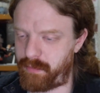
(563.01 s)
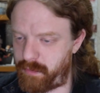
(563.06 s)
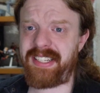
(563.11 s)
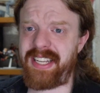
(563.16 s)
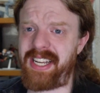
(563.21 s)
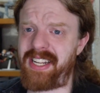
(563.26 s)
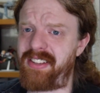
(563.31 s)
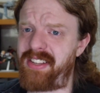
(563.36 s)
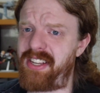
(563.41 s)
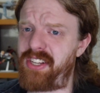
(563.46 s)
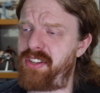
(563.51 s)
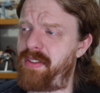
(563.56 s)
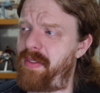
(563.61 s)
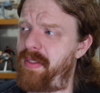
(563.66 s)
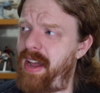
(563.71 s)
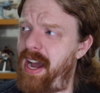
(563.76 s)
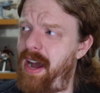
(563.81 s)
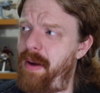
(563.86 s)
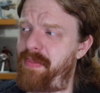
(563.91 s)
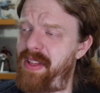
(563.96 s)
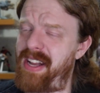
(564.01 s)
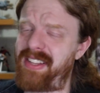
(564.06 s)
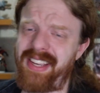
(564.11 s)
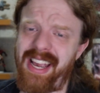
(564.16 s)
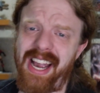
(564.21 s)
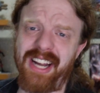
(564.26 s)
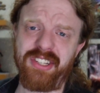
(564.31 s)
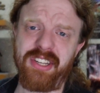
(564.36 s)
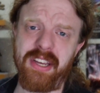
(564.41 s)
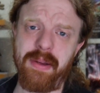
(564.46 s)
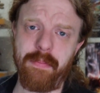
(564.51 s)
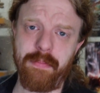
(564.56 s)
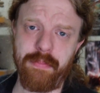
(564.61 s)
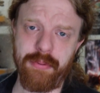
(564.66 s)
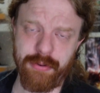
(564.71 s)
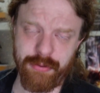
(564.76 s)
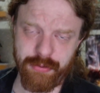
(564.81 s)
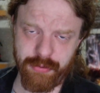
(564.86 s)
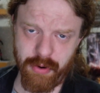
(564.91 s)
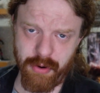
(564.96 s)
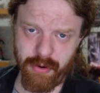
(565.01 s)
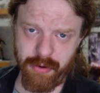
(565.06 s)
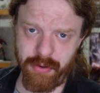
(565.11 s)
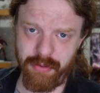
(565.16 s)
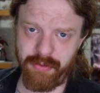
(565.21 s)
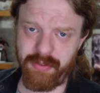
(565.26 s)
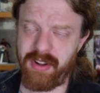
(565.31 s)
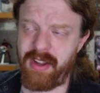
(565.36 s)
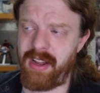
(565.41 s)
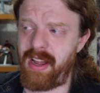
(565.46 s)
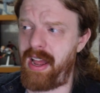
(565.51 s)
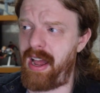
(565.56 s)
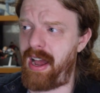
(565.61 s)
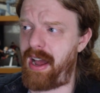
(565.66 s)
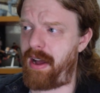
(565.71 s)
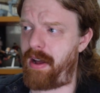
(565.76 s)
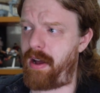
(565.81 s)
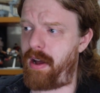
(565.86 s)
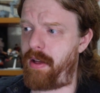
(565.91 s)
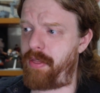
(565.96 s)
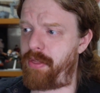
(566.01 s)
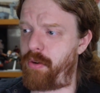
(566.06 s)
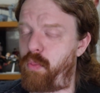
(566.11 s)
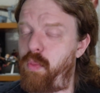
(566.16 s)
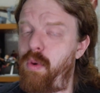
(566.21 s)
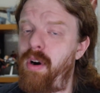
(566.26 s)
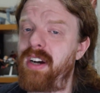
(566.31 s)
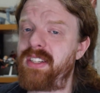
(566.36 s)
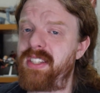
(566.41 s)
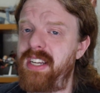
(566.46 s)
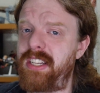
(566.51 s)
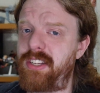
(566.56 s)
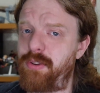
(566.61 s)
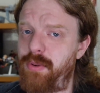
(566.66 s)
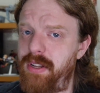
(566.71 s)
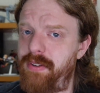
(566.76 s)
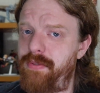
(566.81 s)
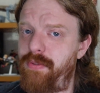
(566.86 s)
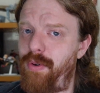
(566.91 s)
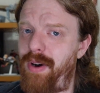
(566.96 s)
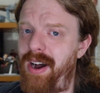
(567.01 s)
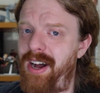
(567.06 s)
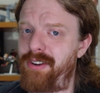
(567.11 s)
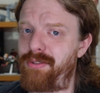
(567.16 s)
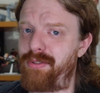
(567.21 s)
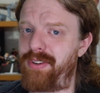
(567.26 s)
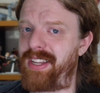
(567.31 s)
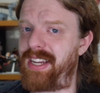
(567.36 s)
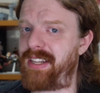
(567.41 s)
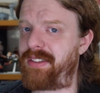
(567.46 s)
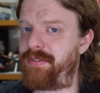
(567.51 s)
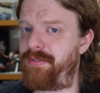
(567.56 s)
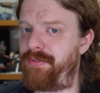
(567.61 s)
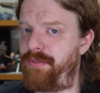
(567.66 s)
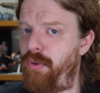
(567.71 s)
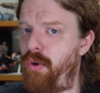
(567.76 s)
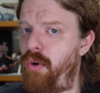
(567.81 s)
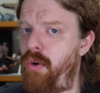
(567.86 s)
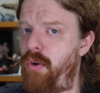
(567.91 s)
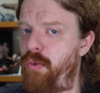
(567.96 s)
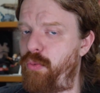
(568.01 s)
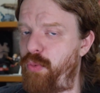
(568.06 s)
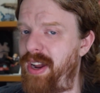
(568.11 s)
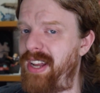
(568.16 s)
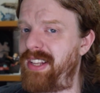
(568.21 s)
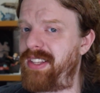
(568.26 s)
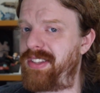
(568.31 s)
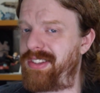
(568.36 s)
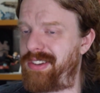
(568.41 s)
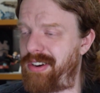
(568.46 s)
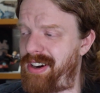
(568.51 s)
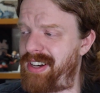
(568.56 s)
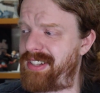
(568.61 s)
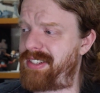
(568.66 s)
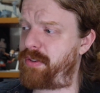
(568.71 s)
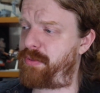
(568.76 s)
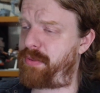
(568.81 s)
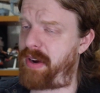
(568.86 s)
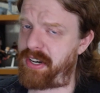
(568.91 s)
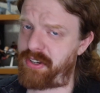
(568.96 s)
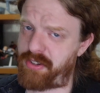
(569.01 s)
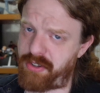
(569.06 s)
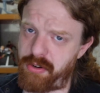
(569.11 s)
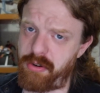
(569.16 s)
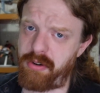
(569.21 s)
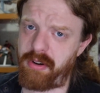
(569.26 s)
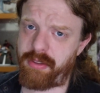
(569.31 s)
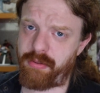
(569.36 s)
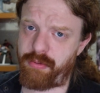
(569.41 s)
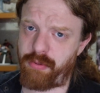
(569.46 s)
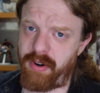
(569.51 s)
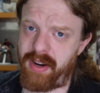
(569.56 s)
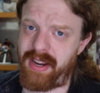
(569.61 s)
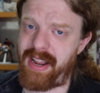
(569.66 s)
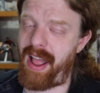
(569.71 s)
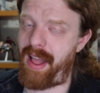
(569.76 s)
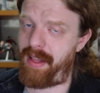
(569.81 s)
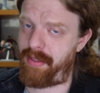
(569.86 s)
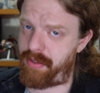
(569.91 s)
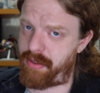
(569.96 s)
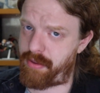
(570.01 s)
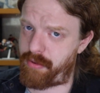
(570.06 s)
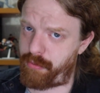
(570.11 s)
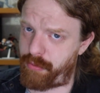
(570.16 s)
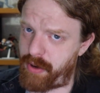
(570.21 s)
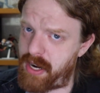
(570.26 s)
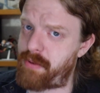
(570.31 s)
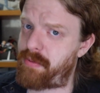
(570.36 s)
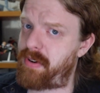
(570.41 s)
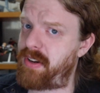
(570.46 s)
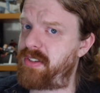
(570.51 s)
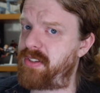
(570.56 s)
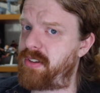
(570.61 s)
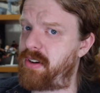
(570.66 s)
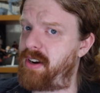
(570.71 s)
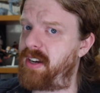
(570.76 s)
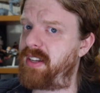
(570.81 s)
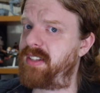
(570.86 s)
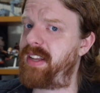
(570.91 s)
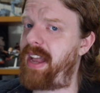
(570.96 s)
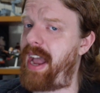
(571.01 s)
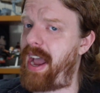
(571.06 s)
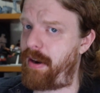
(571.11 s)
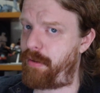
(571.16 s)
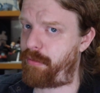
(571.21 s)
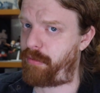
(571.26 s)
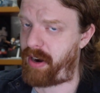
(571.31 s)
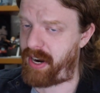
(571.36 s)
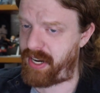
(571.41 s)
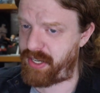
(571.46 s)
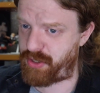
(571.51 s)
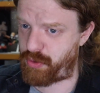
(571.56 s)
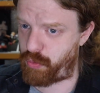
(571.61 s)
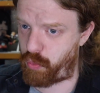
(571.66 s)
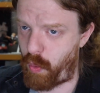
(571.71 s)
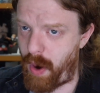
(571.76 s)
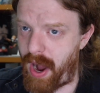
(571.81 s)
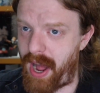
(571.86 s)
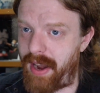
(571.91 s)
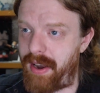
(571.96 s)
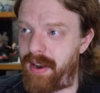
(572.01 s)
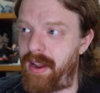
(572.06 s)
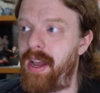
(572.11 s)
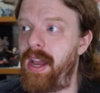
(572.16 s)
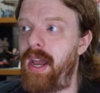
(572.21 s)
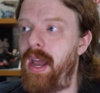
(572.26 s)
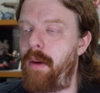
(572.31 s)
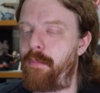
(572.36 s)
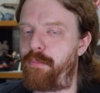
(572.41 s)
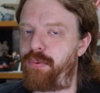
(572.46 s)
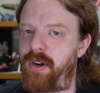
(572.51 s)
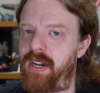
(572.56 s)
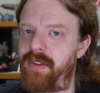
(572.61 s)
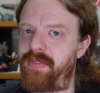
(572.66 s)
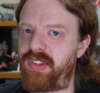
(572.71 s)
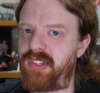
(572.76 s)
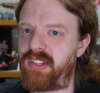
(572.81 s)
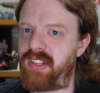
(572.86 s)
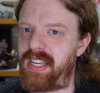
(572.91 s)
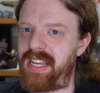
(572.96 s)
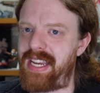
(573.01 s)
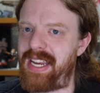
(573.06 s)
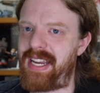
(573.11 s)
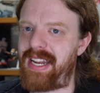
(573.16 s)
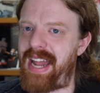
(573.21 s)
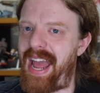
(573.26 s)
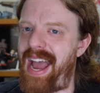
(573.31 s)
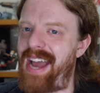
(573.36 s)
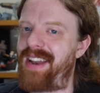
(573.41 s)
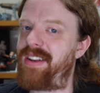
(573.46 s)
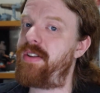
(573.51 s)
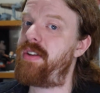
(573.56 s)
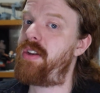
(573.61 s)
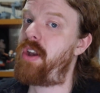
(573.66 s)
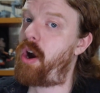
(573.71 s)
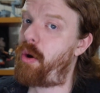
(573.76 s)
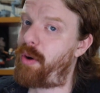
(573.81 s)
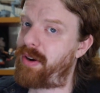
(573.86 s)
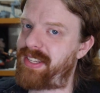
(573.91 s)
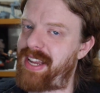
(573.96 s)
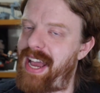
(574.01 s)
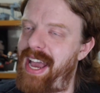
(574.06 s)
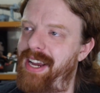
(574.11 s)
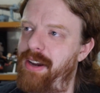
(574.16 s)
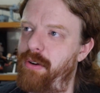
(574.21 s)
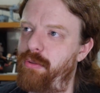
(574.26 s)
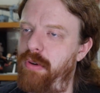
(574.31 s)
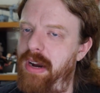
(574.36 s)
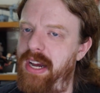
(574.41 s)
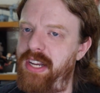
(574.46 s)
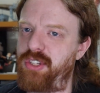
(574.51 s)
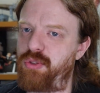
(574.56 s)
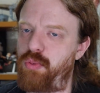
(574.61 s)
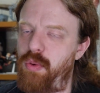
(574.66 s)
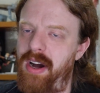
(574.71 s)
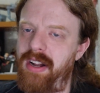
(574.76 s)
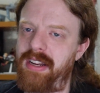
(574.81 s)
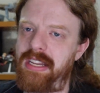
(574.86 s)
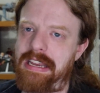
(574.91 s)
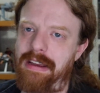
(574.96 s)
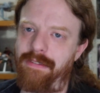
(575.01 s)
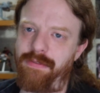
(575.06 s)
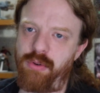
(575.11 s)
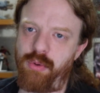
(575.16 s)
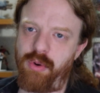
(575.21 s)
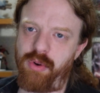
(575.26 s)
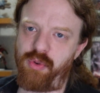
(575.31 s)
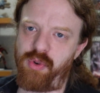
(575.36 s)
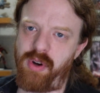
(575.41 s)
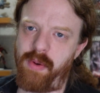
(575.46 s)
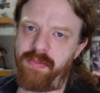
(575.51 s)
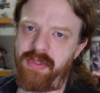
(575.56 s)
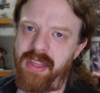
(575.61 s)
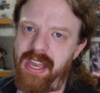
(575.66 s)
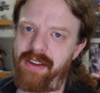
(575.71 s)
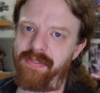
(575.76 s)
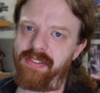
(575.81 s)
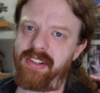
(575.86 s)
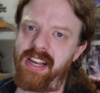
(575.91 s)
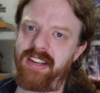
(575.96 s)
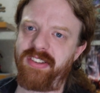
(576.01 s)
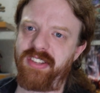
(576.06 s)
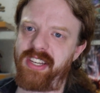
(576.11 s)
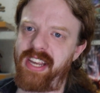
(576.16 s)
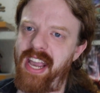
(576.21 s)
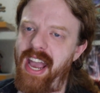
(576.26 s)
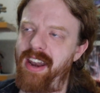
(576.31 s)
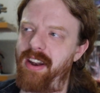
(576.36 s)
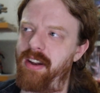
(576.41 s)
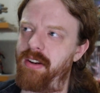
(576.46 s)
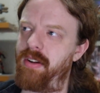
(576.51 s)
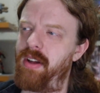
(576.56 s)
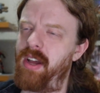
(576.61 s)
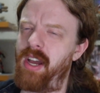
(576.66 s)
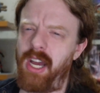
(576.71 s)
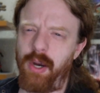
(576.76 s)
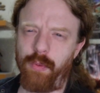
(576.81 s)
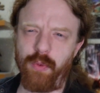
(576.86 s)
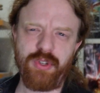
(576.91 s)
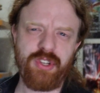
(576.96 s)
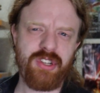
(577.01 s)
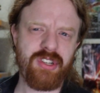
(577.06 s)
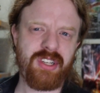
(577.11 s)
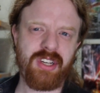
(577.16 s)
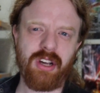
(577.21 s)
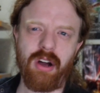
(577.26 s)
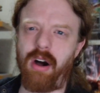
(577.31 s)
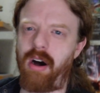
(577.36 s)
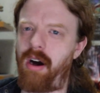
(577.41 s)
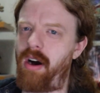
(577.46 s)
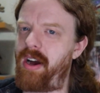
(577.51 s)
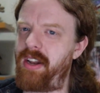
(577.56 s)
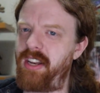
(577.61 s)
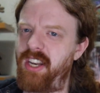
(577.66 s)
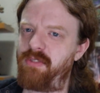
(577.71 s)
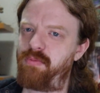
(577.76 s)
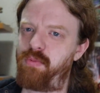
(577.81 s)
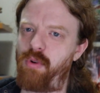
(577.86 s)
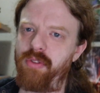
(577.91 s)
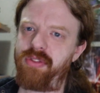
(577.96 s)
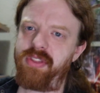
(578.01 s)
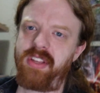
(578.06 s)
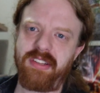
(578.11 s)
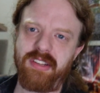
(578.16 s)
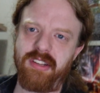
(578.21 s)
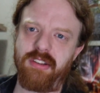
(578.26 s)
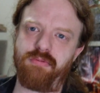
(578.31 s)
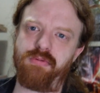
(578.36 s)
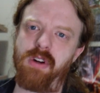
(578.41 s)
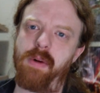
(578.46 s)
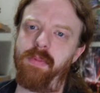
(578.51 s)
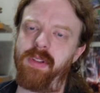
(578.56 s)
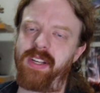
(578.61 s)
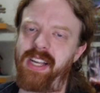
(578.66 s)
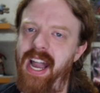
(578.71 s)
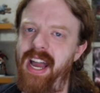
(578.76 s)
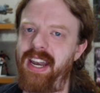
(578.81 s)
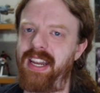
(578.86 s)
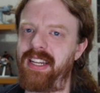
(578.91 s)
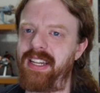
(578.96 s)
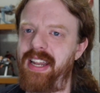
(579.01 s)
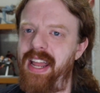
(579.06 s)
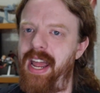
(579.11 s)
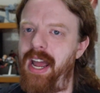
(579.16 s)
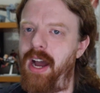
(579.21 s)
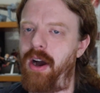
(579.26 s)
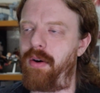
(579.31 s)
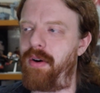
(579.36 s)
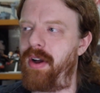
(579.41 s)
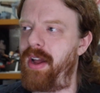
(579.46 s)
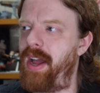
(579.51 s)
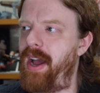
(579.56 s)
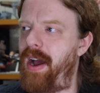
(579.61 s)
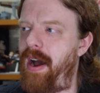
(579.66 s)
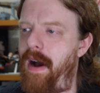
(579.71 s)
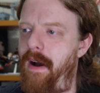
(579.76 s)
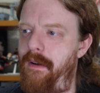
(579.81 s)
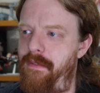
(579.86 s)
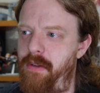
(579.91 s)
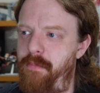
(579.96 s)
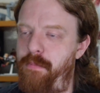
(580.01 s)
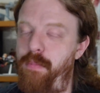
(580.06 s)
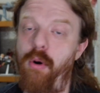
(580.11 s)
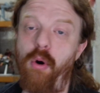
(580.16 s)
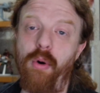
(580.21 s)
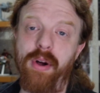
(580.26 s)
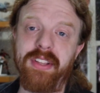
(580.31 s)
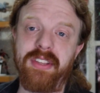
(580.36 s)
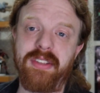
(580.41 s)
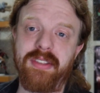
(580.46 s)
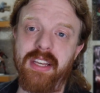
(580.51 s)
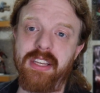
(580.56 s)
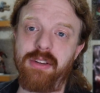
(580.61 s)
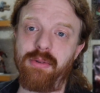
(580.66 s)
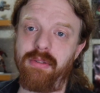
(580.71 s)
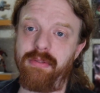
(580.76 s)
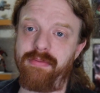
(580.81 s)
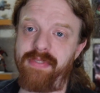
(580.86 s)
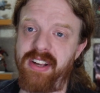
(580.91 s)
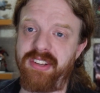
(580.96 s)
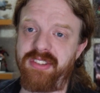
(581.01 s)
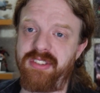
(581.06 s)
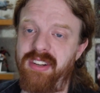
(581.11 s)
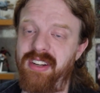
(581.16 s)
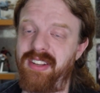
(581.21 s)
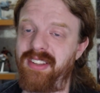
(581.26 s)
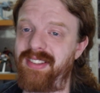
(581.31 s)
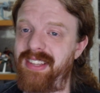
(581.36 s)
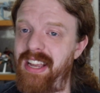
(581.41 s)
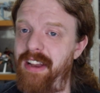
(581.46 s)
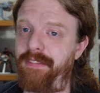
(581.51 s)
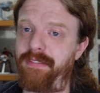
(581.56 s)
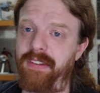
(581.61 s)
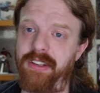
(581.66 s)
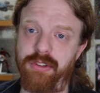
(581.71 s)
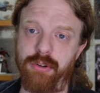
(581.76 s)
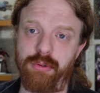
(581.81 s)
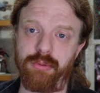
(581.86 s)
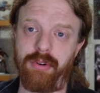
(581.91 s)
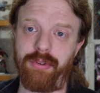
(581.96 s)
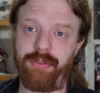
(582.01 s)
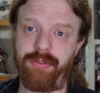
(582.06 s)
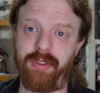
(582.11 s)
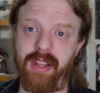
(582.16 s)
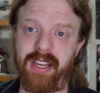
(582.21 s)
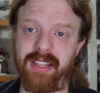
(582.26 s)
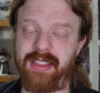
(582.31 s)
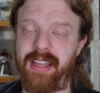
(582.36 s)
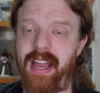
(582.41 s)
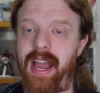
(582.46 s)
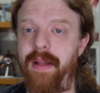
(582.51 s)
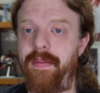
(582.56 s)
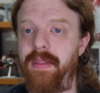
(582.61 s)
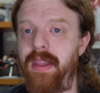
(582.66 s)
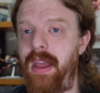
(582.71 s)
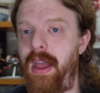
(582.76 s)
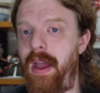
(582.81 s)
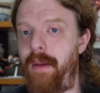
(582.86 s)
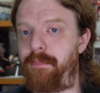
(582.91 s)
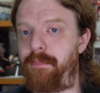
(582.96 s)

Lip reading: And in second edition, that's actually improved. The YT-2400 gets 4 red dice at range 2 to 3 and 3 red dice at range 1. Previously, it had no attack at range 1 if you equipped the heavily laser cannon, which is kind of what this is replicating now. The points that you invest in it definitely do reflect that.